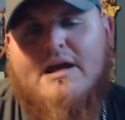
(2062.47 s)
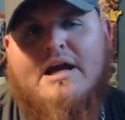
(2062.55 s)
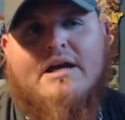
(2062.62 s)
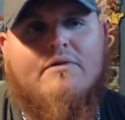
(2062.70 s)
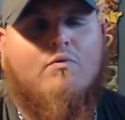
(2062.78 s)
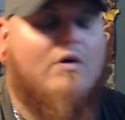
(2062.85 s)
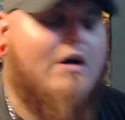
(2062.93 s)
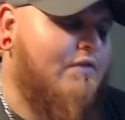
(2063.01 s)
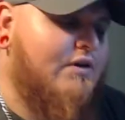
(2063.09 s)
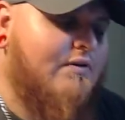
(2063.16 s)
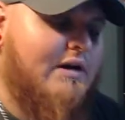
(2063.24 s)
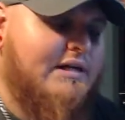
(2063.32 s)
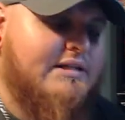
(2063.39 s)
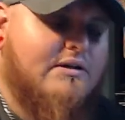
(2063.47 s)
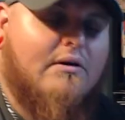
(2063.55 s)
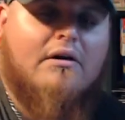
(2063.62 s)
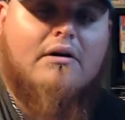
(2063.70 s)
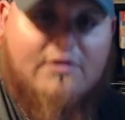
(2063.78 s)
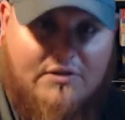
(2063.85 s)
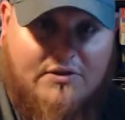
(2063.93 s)
And wherever you guys
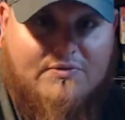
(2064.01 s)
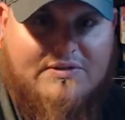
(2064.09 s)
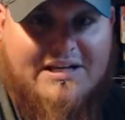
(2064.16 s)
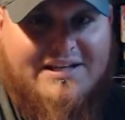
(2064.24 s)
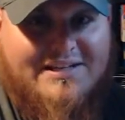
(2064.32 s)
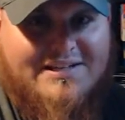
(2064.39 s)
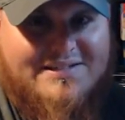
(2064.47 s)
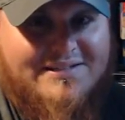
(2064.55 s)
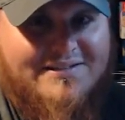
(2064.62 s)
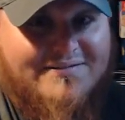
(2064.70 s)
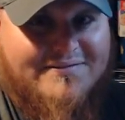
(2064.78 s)
are, you take it easy.